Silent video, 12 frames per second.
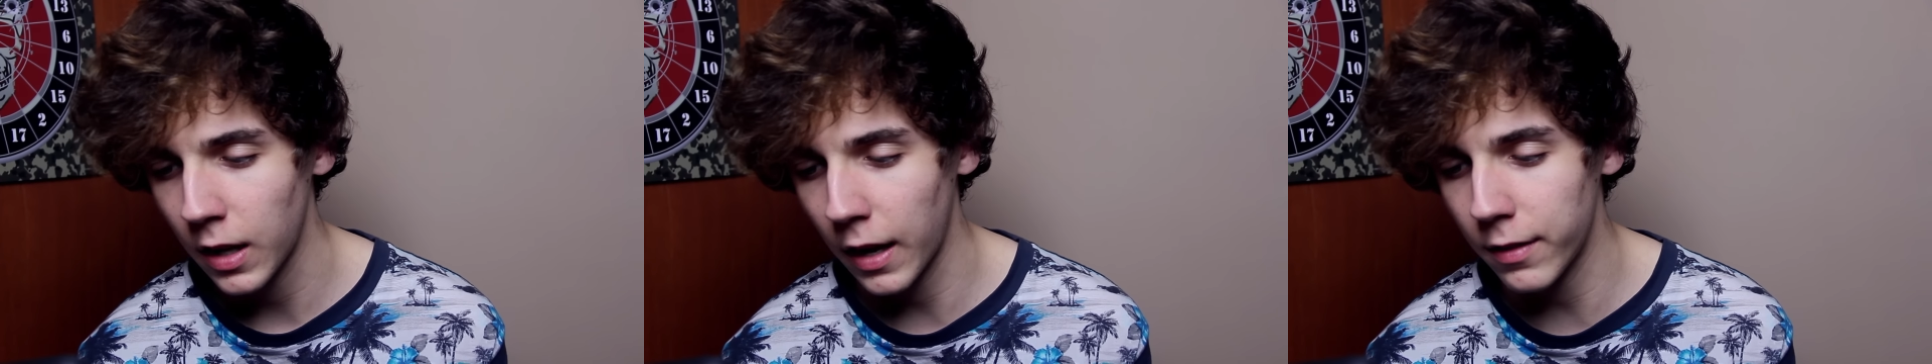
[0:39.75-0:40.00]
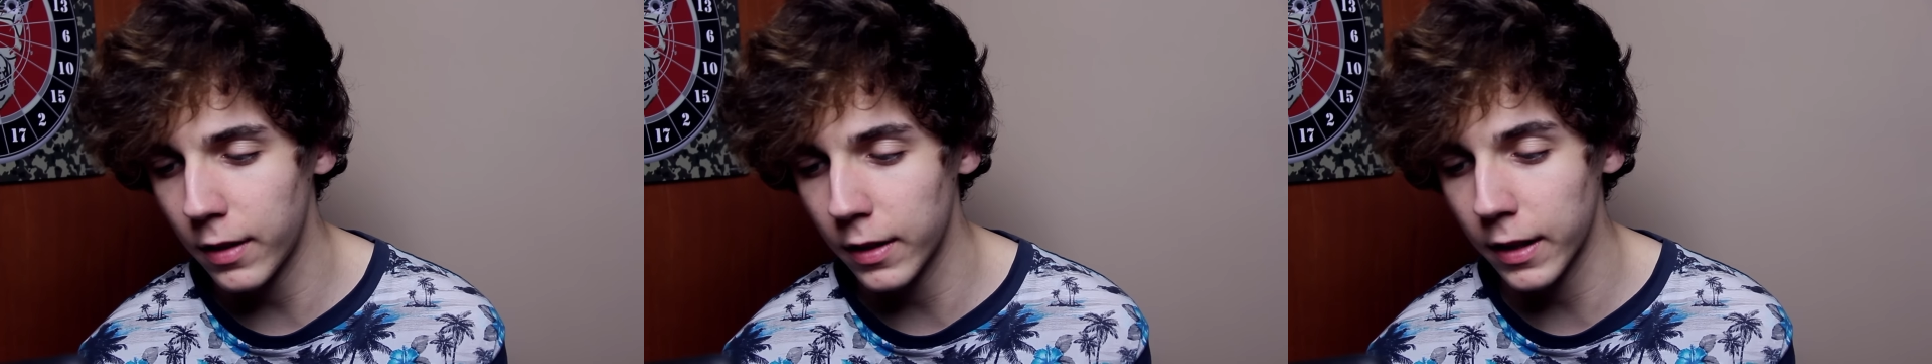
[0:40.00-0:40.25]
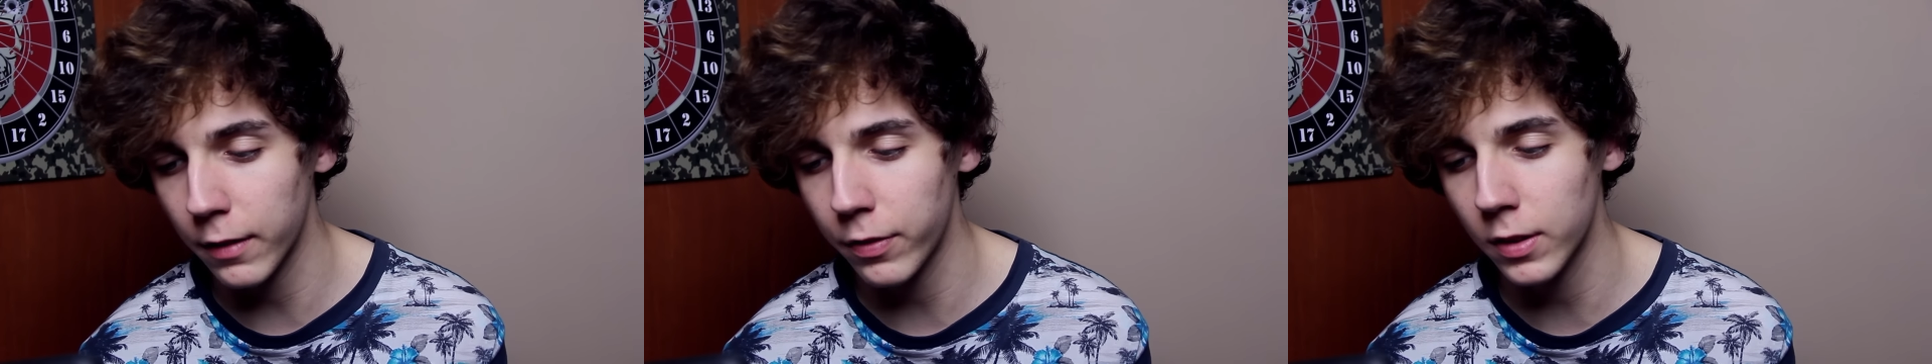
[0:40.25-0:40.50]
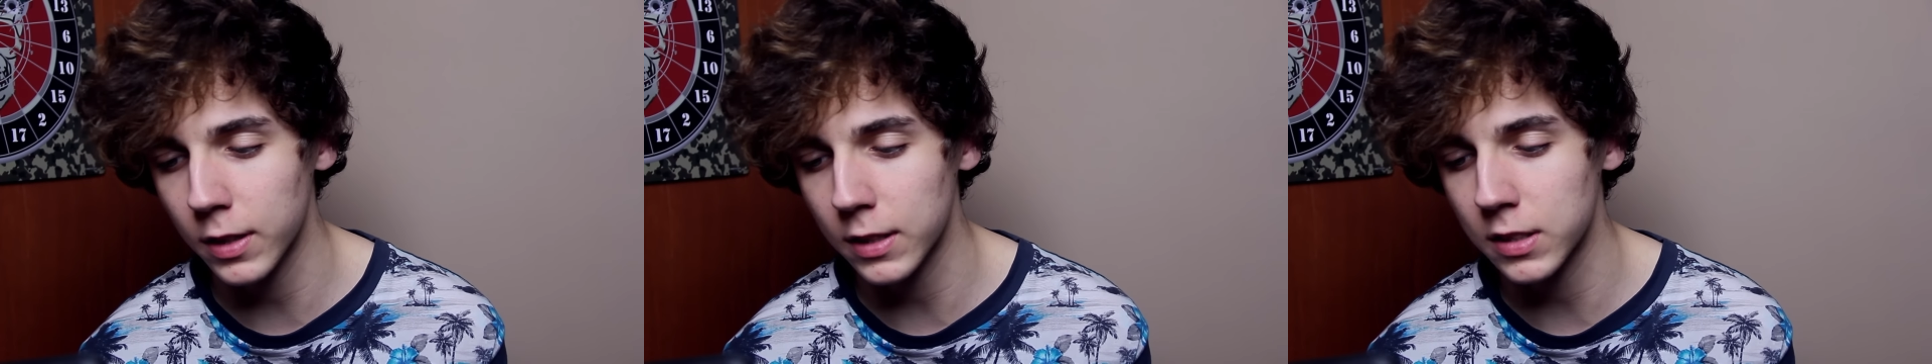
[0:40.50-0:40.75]
I like it
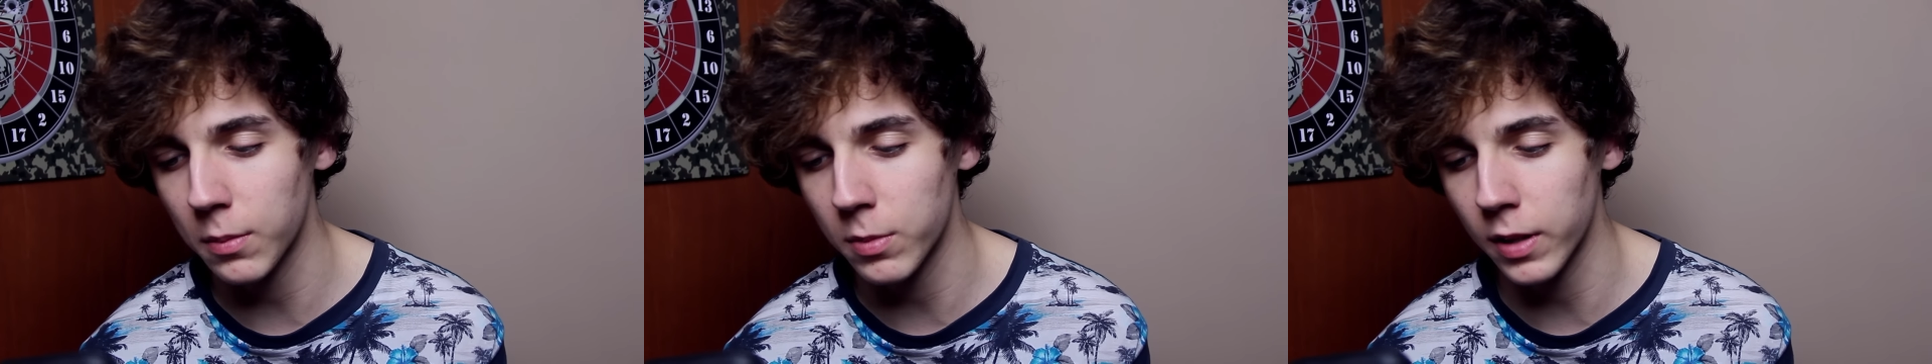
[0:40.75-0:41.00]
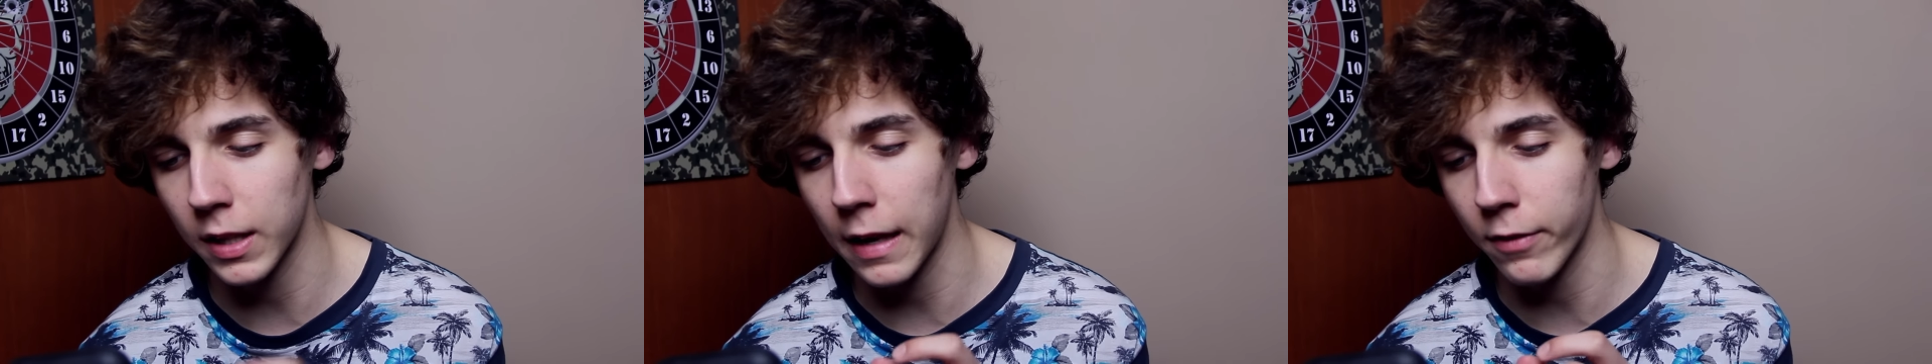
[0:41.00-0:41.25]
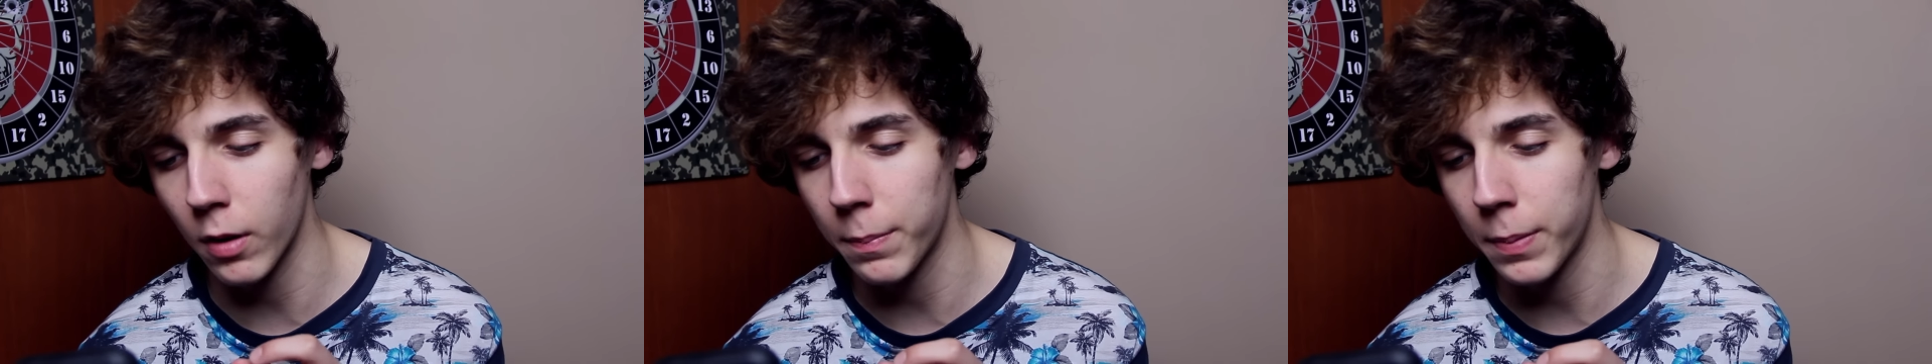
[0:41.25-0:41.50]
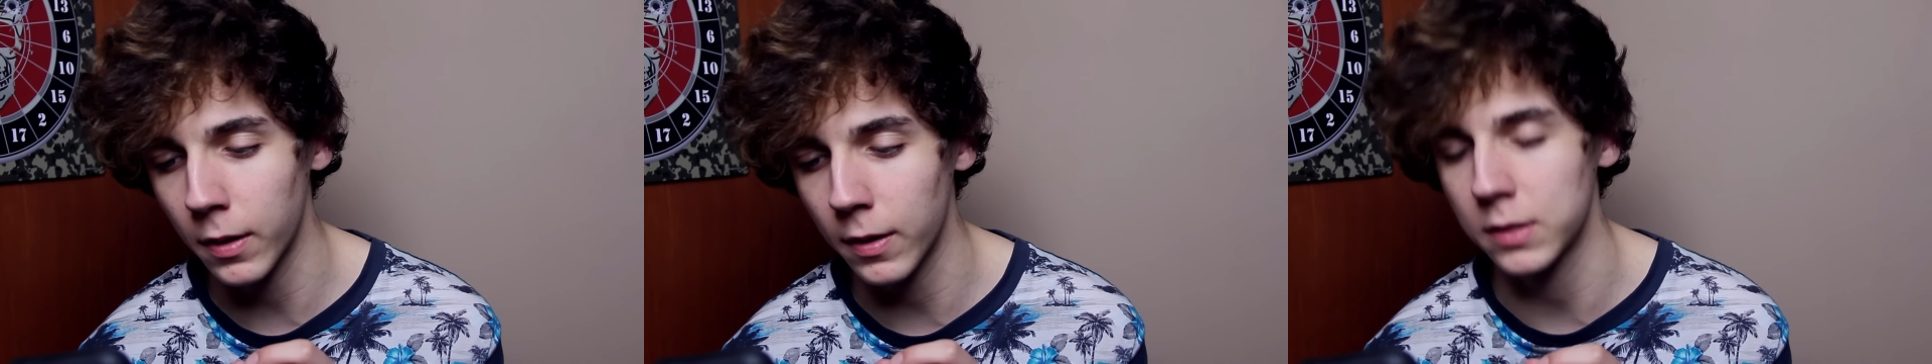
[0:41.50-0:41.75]
feels like someone like gave her a
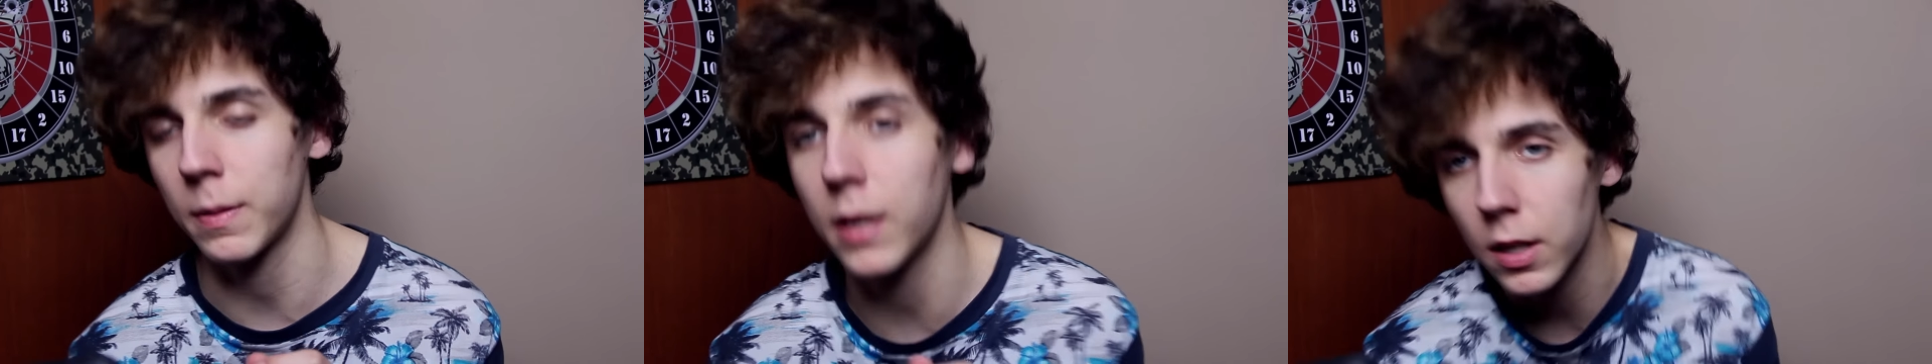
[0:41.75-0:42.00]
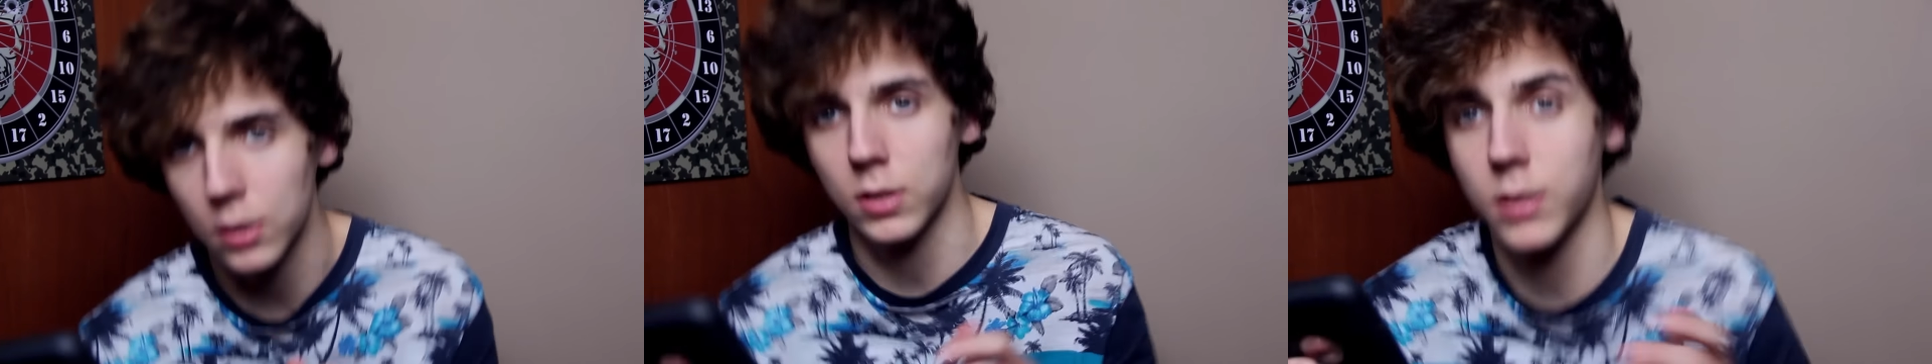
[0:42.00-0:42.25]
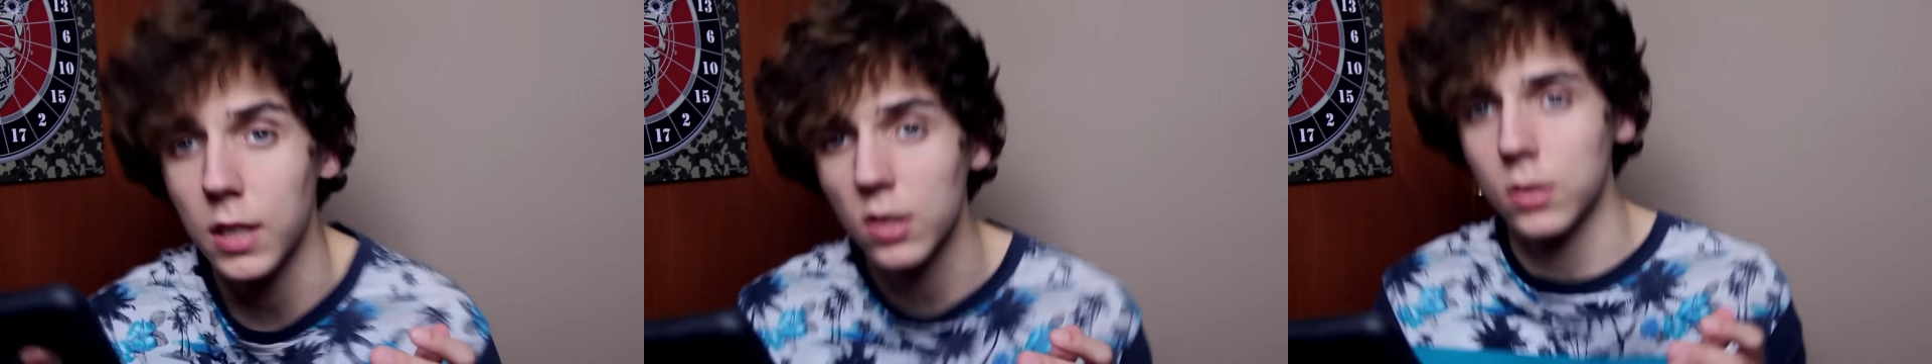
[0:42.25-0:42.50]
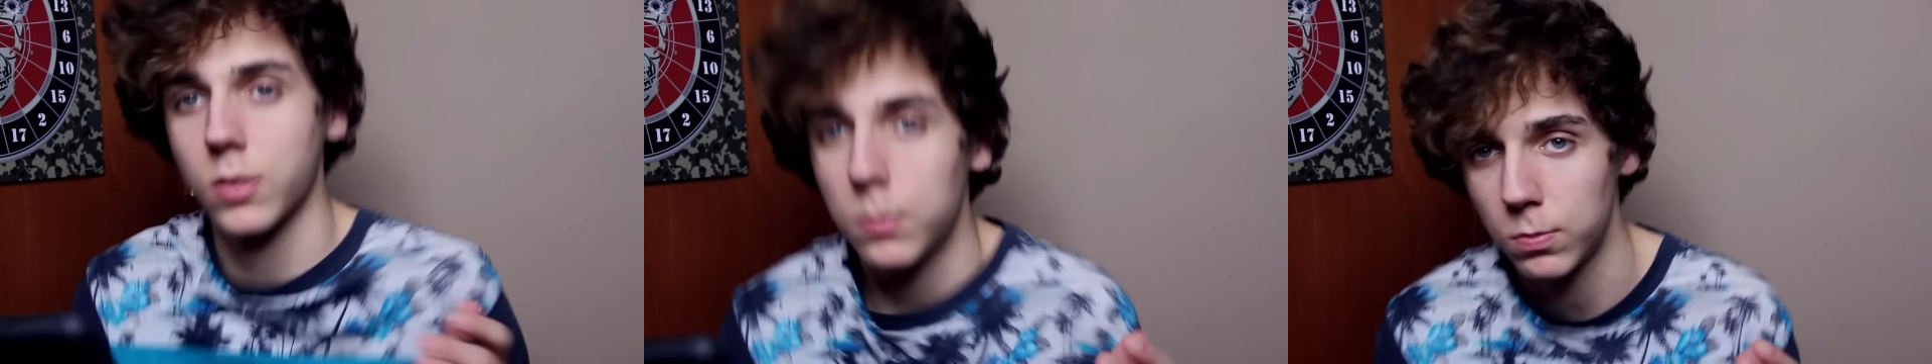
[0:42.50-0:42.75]
pill that's making her just
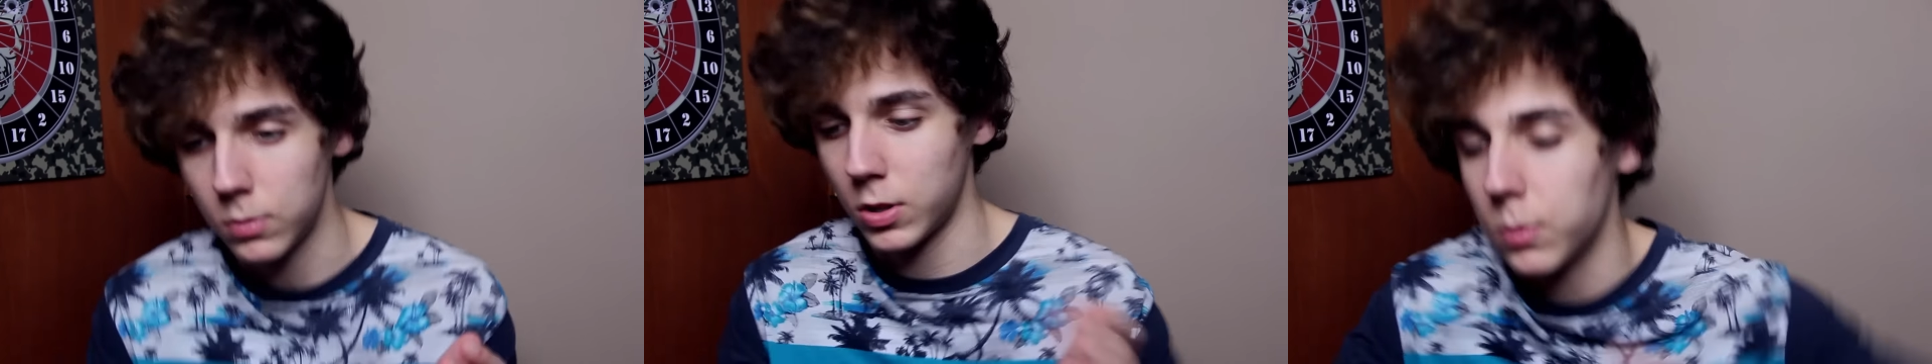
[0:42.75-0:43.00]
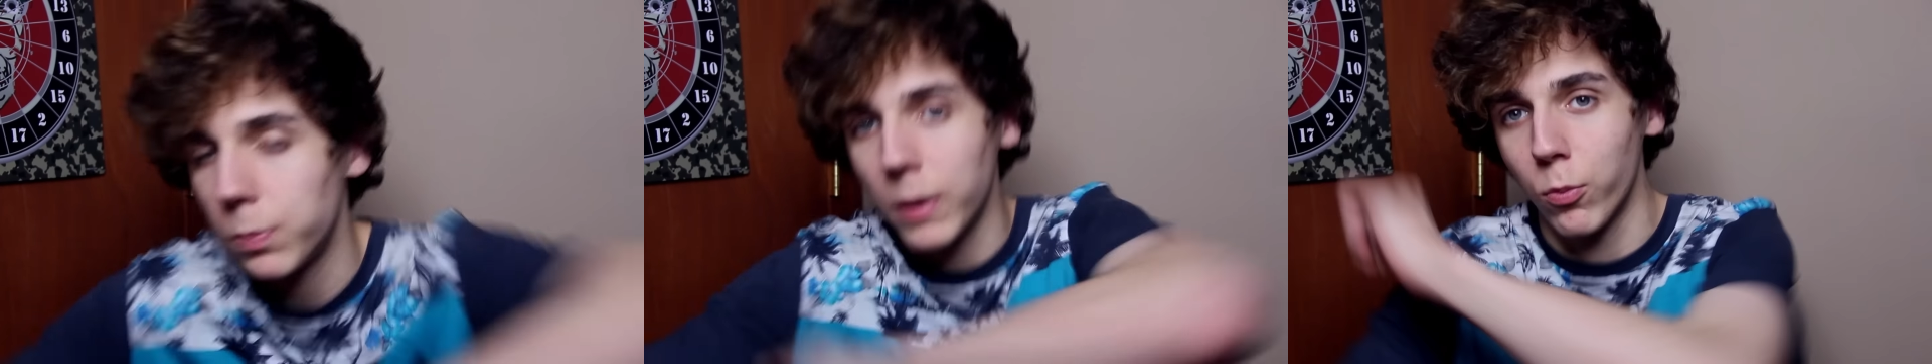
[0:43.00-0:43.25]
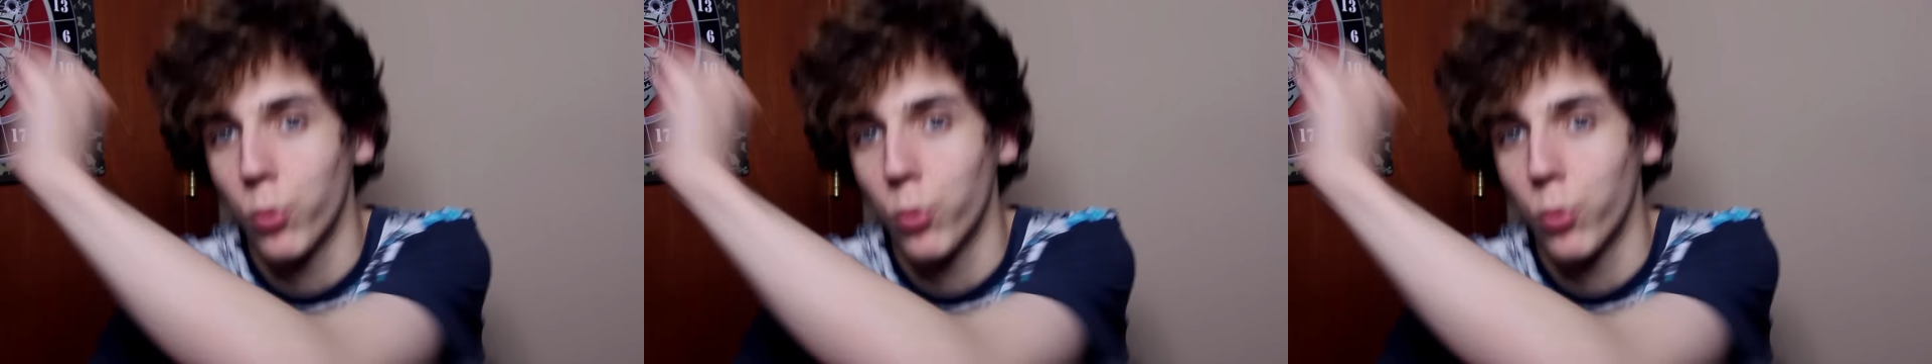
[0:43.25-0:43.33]
like just be